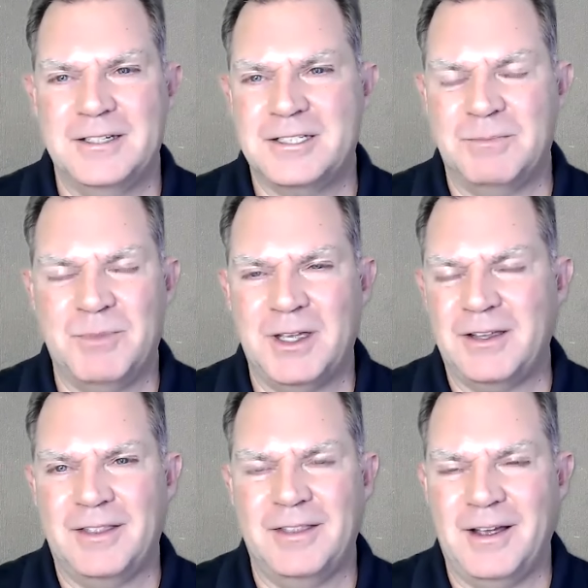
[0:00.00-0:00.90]
is
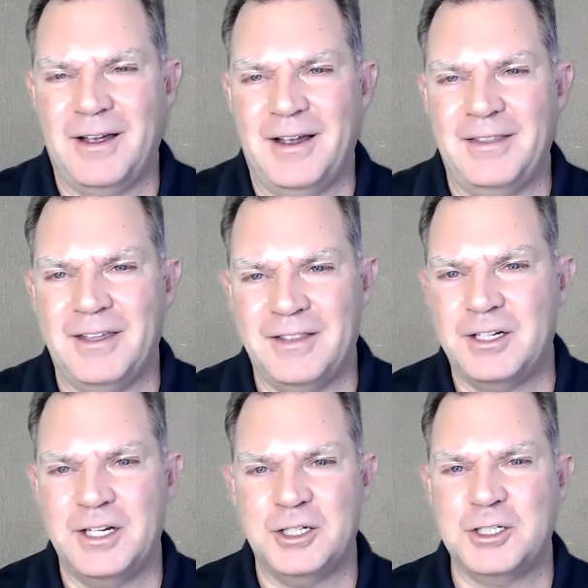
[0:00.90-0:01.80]
something I think
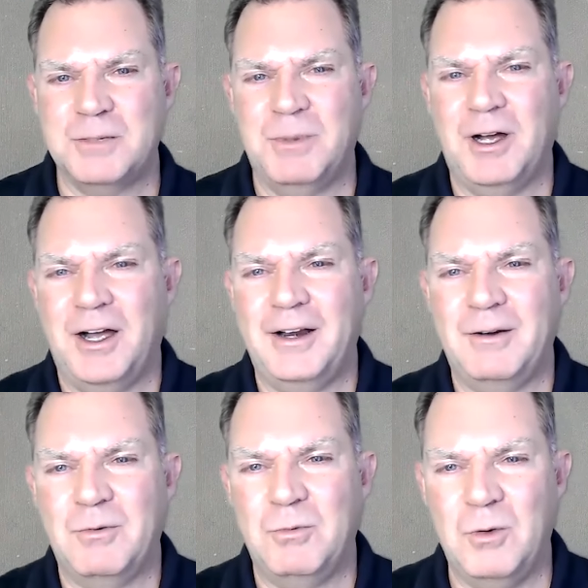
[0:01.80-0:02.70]
that touches
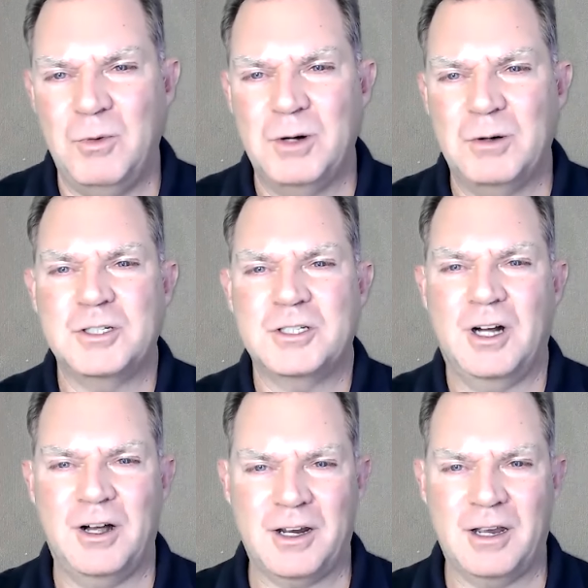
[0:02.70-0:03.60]
upon what we were just
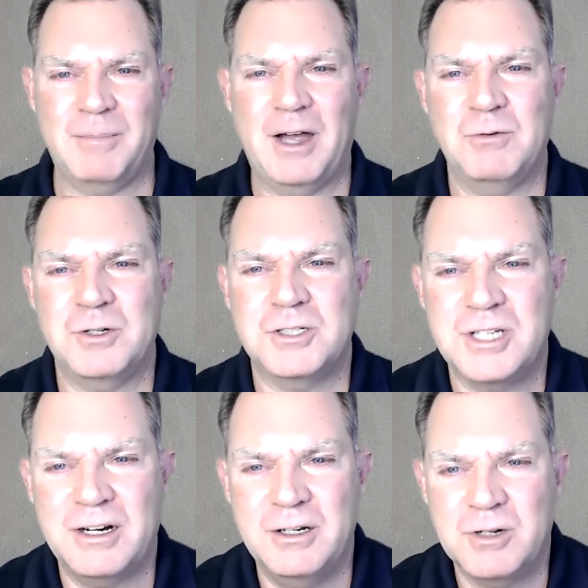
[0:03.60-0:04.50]
talking about, which
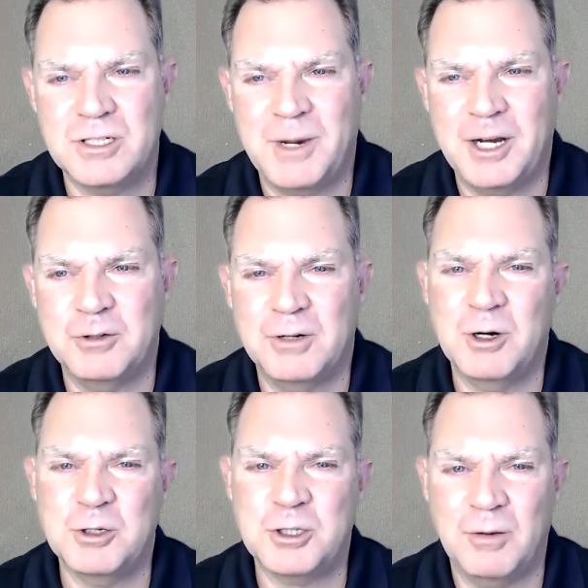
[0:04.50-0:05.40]
is how do you expand your
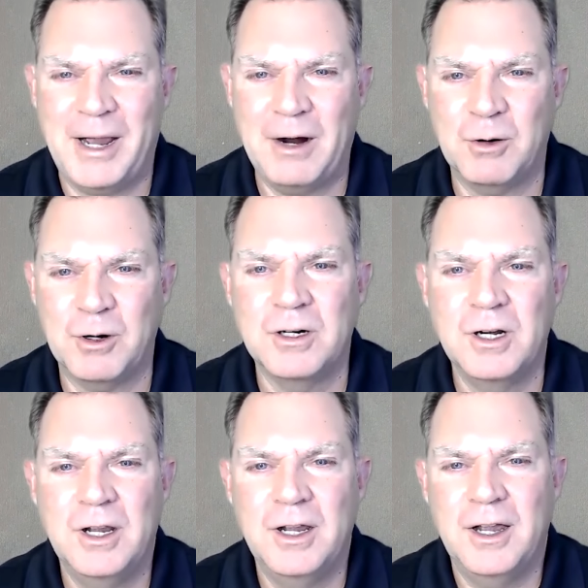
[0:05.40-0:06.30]
emotional power
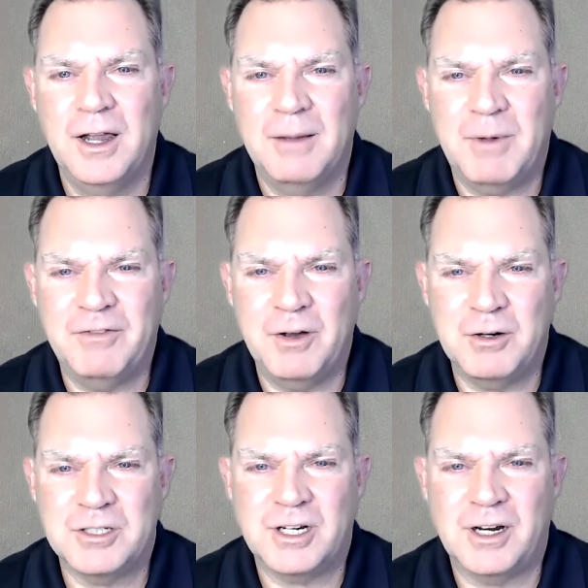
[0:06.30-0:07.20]
by
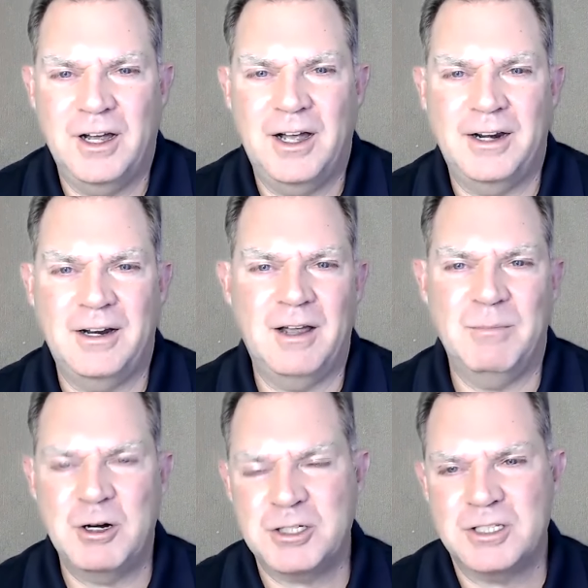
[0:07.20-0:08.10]
focusing on
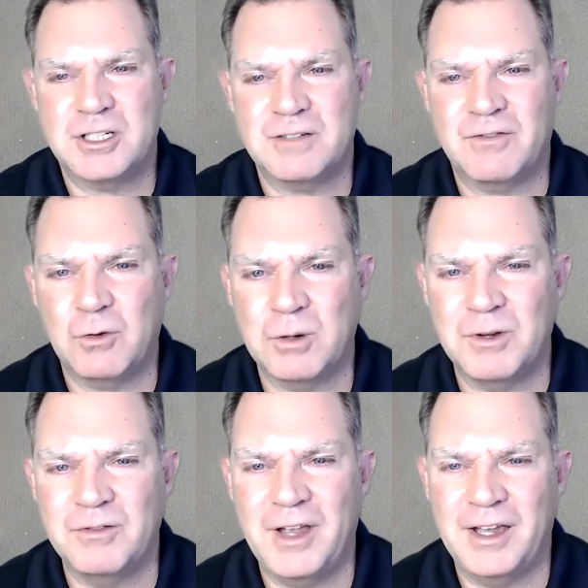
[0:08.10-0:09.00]
emotions as a
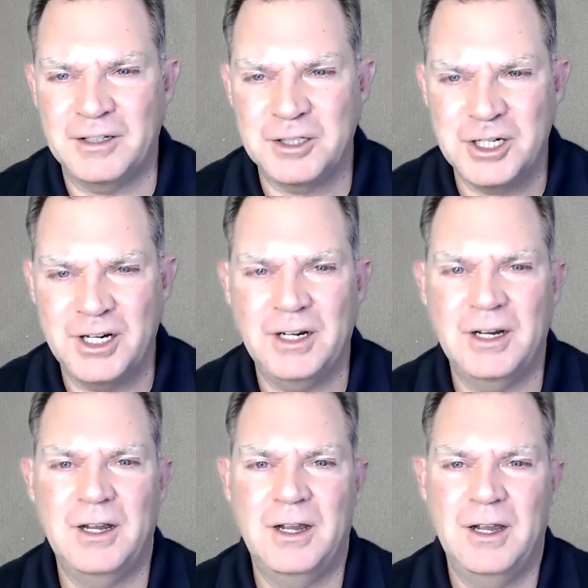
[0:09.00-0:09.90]
form of energy?